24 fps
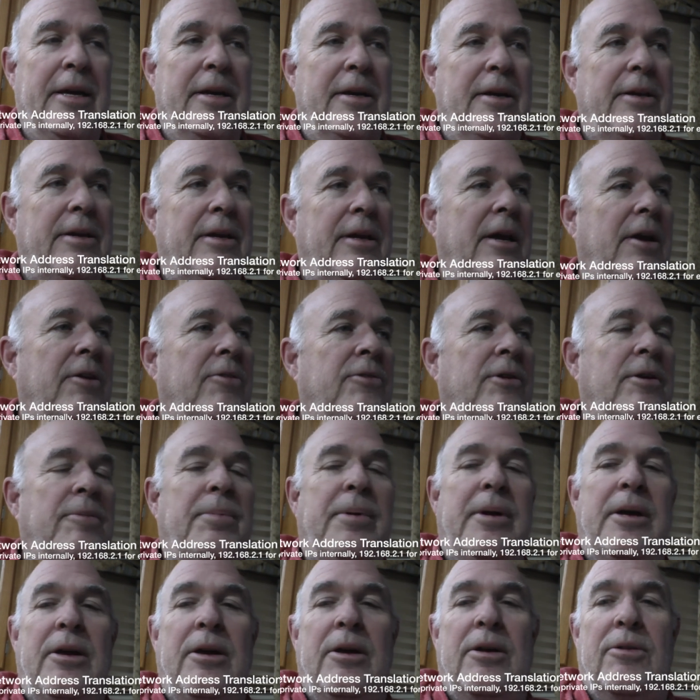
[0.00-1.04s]
and D H C
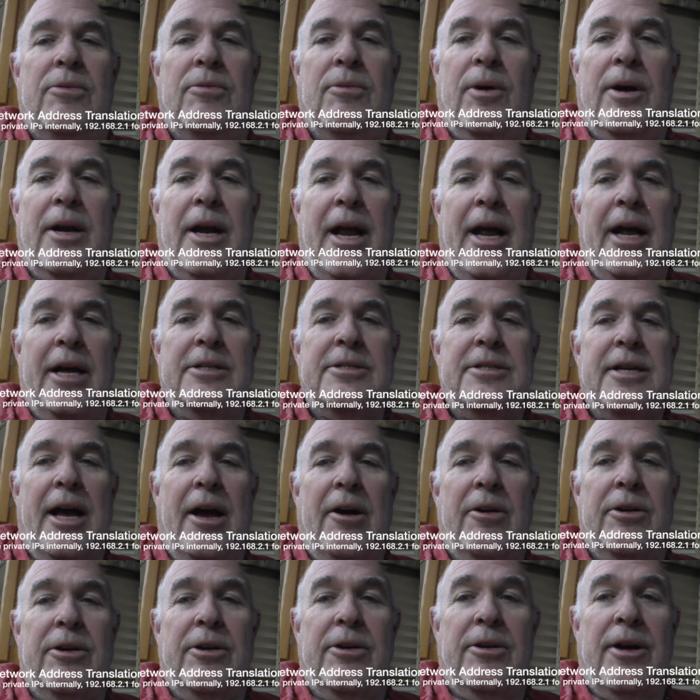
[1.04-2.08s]
P is what hands
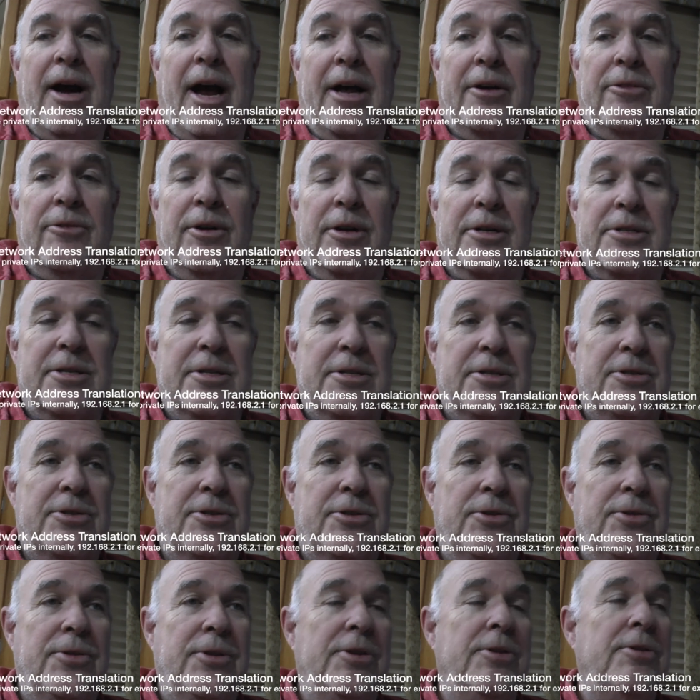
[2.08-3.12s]
out your addresses
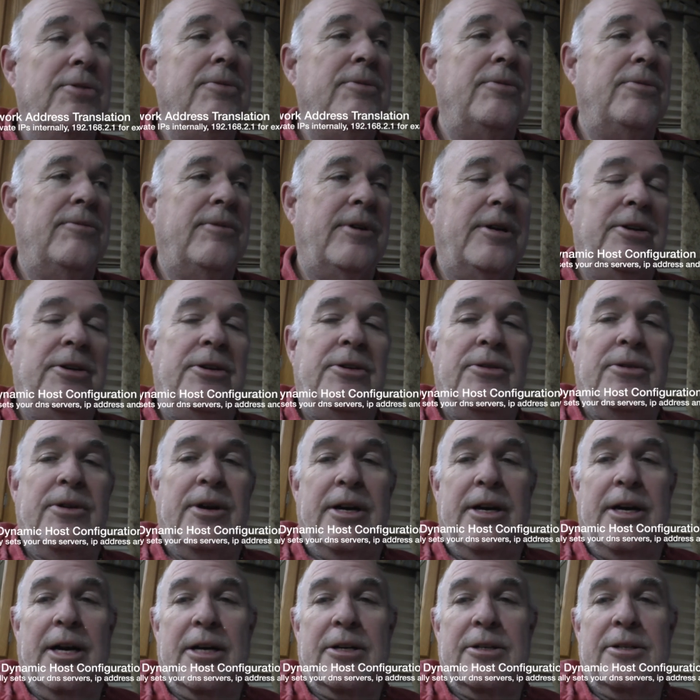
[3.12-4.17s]
to you when you
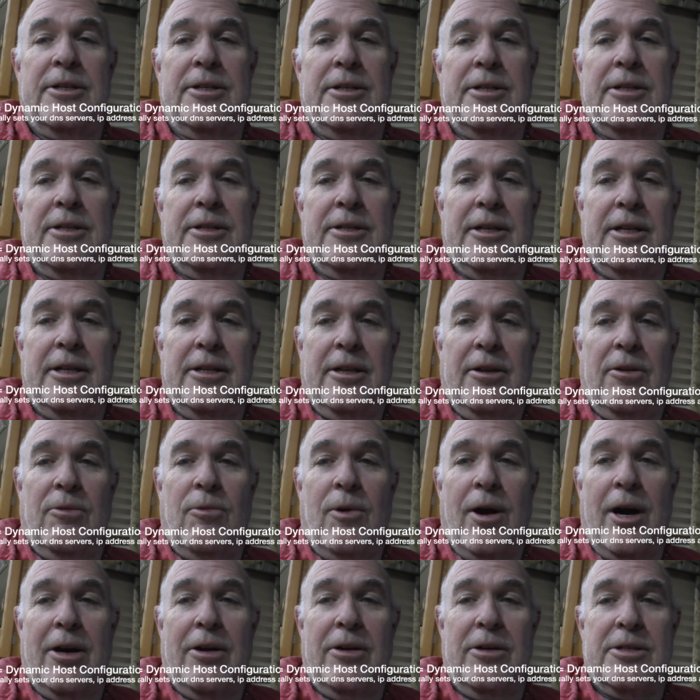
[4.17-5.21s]
connect to a little
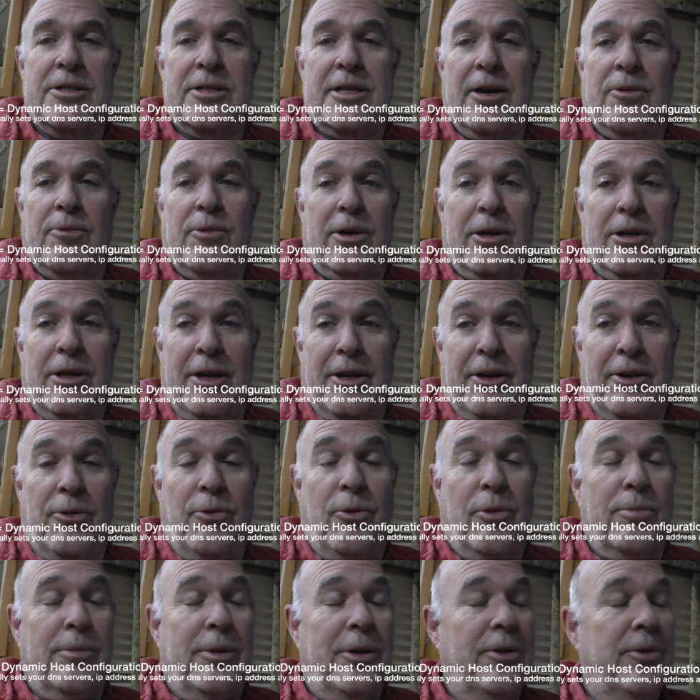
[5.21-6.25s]
wireless network like you
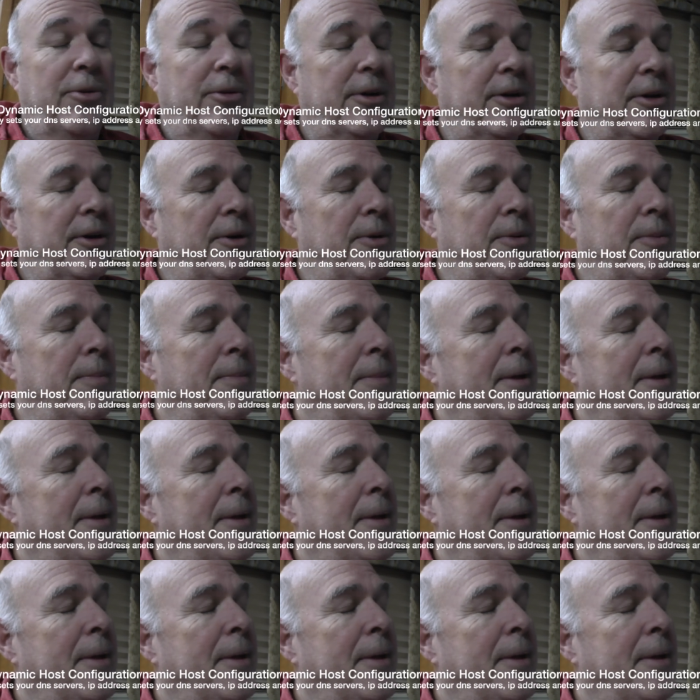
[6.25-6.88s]
normally do at home.